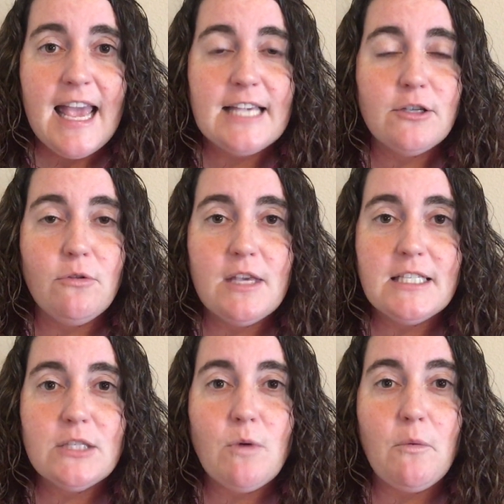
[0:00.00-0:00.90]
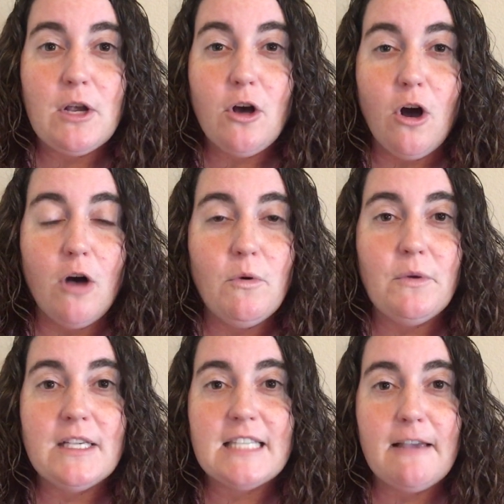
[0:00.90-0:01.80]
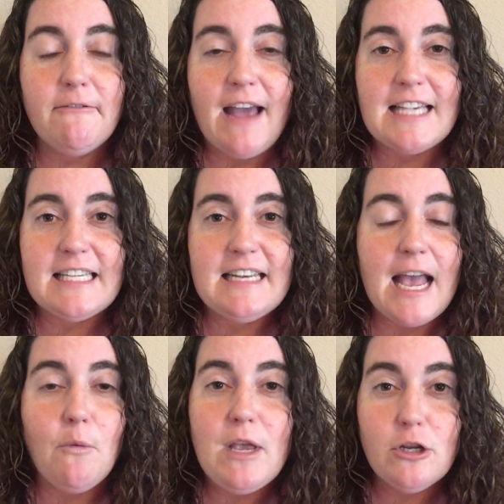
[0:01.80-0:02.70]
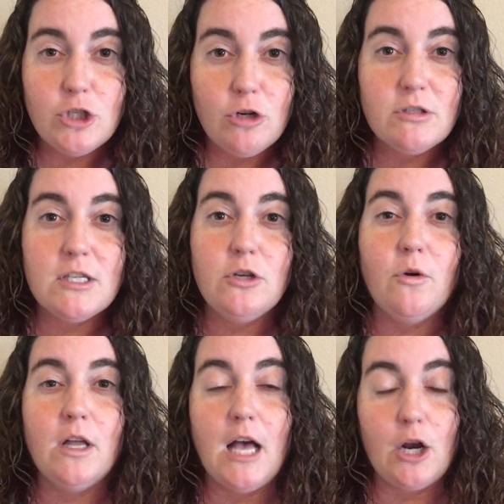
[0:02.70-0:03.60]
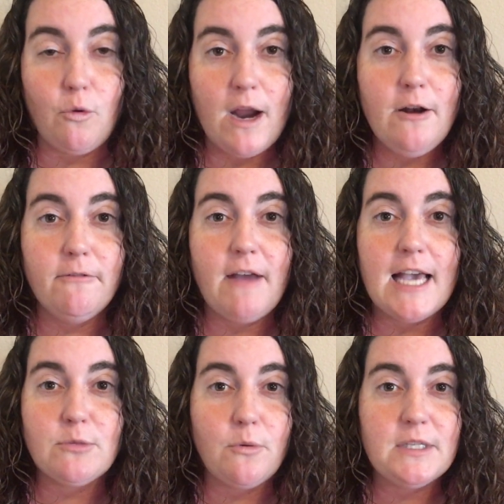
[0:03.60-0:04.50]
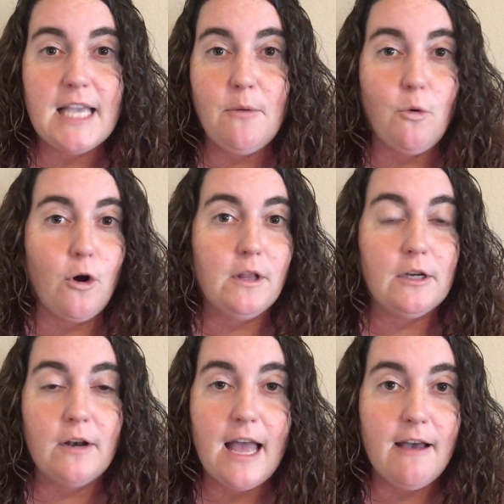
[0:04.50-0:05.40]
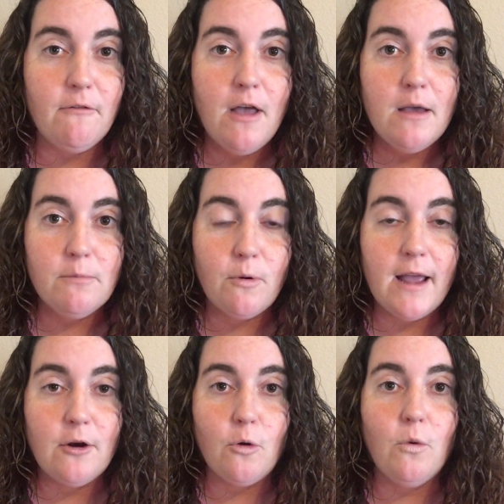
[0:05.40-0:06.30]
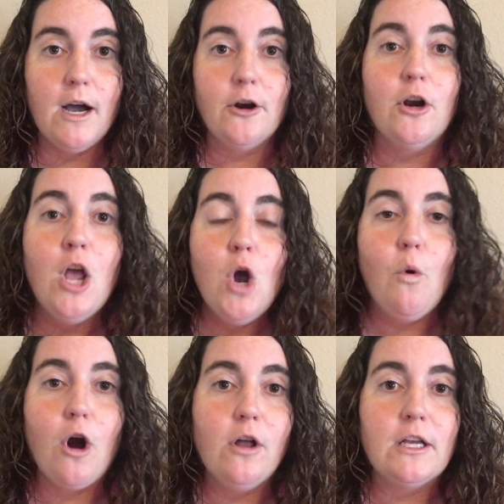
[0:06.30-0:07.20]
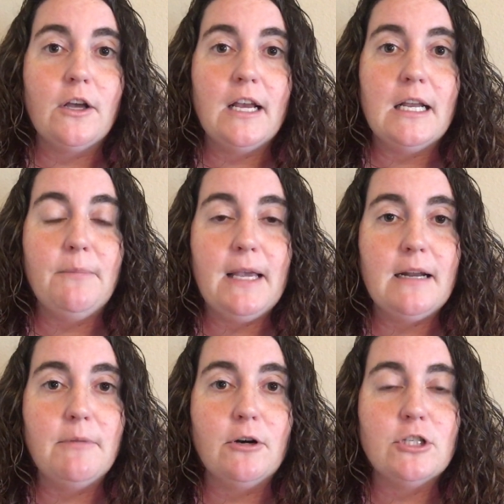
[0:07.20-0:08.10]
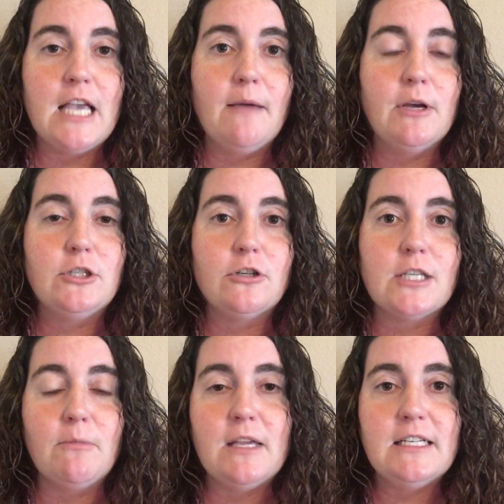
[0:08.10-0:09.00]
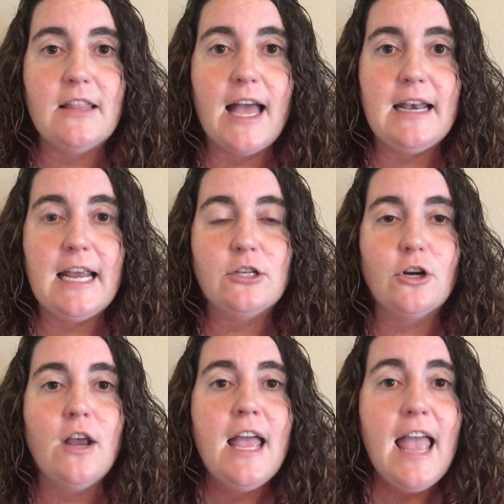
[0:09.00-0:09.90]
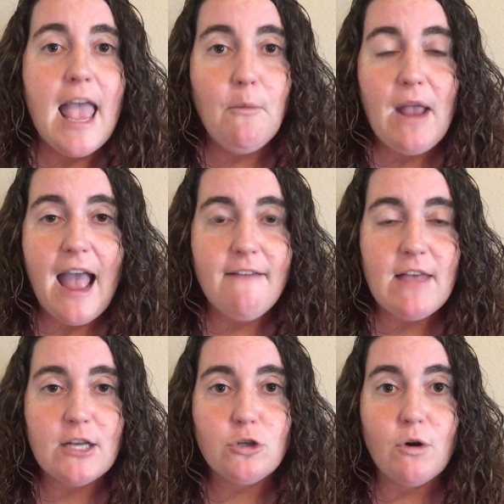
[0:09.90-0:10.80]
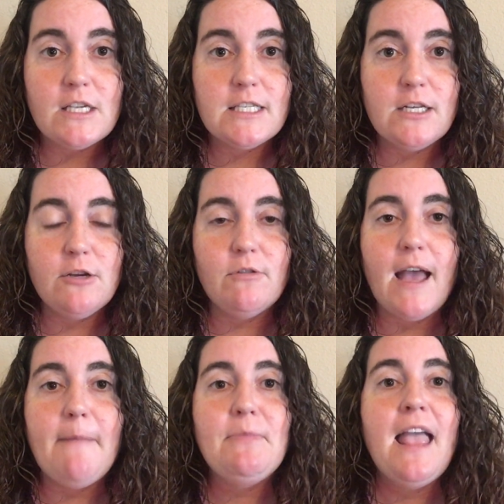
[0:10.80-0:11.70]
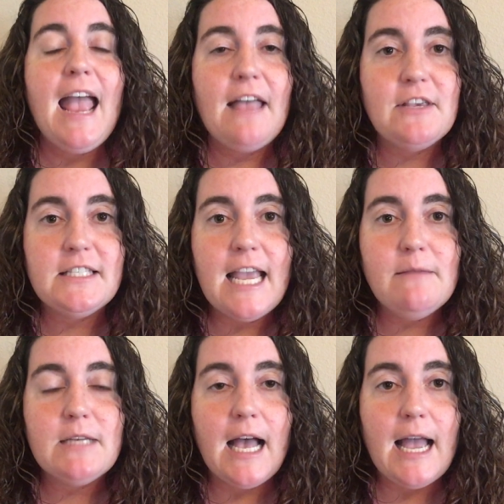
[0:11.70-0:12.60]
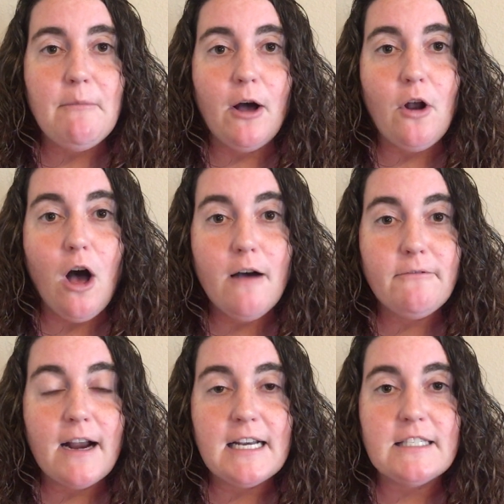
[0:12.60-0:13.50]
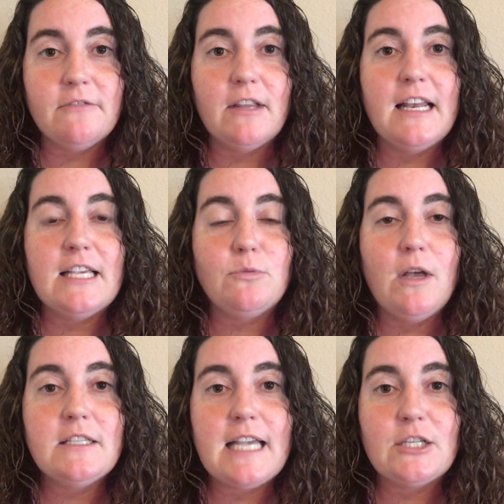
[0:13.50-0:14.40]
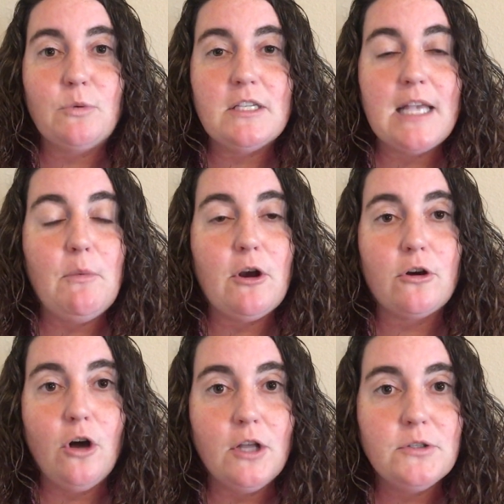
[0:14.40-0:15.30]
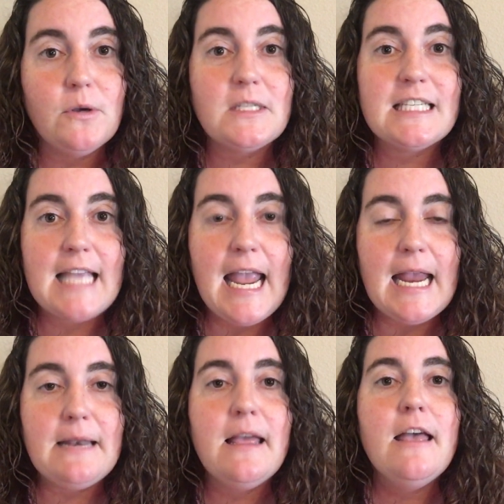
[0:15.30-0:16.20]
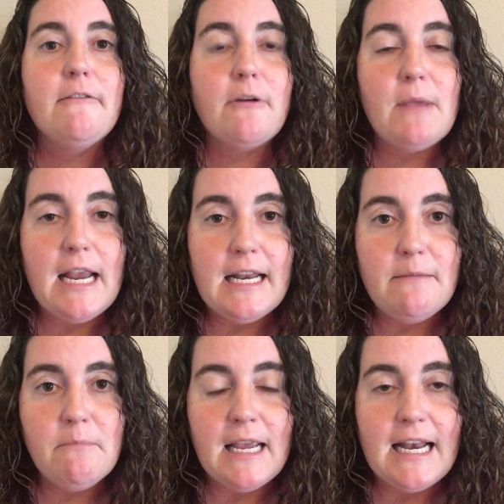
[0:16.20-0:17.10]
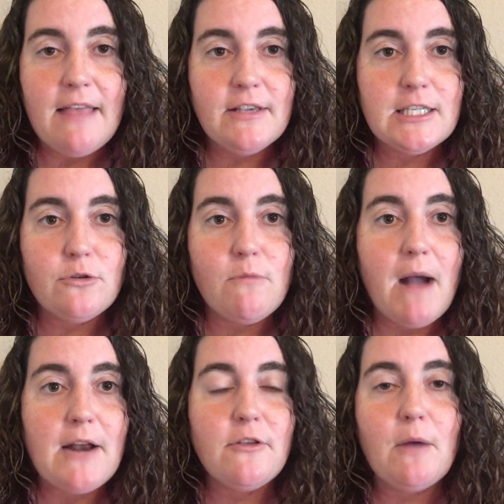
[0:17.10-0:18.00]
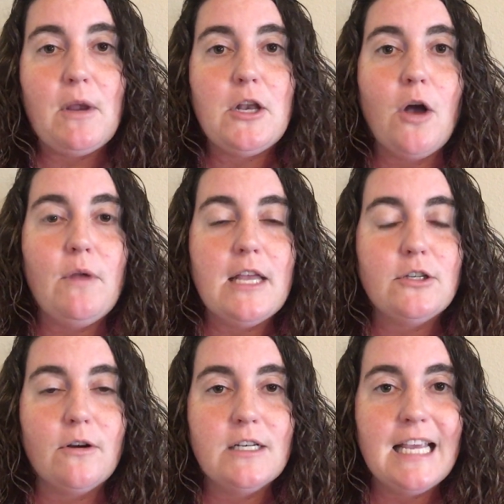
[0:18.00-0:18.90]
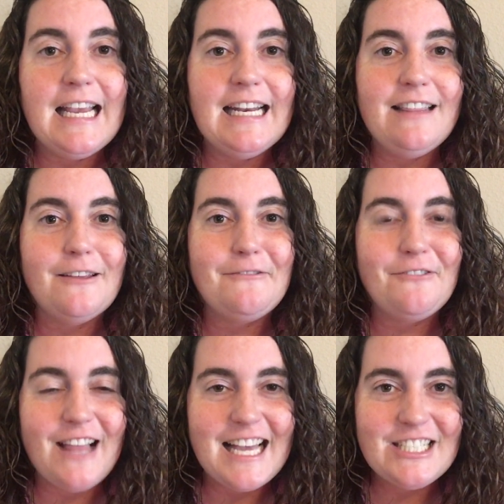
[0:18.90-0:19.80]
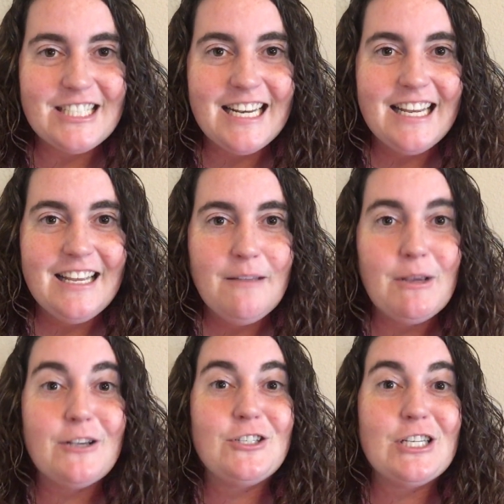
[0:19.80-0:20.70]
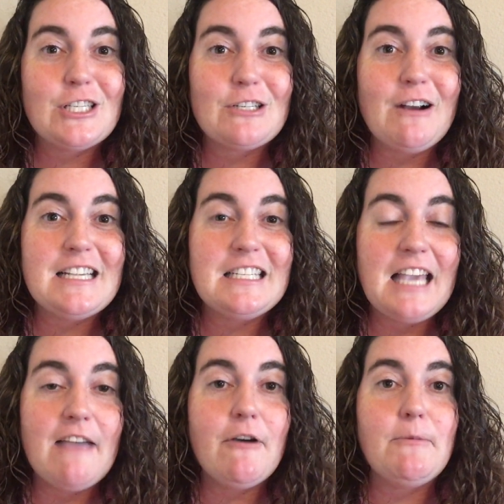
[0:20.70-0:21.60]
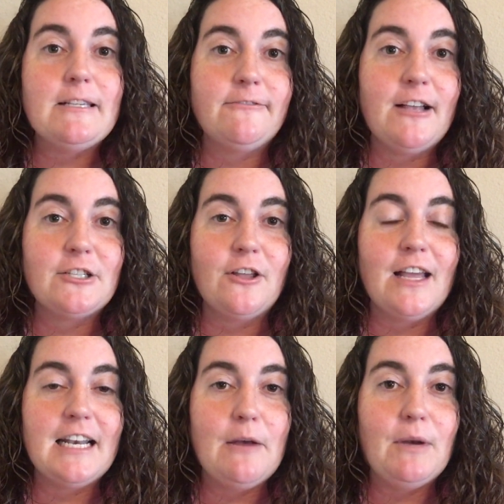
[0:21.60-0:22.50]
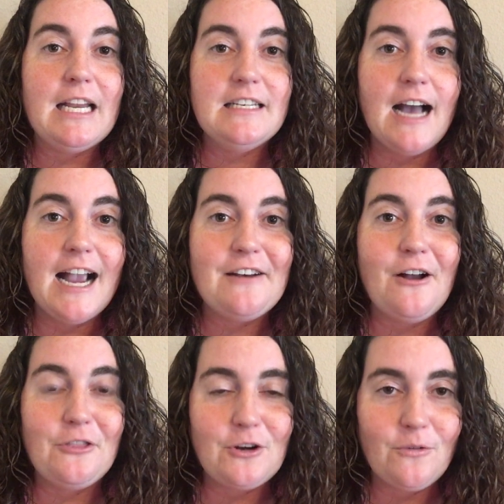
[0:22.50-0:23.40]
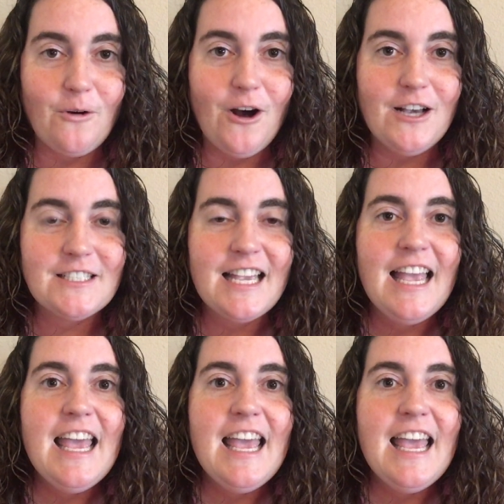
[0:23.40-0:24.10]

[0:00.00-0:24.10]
And so this is what we call when we say fasting. Now, we could choose to do a, a greater fast where we say we're only going to have bread or water, we're only going to eat a peanut butter sandwich or something to that nature, and we have that choice to do that. At the same time, on all Fridays of Lent as well as Ash Wednesday, we are called to abstain from eating meat. And this is a reminder that we don't enter into eating the flesh because Jesus Christ gave up his flesh on that day when he died on the cross.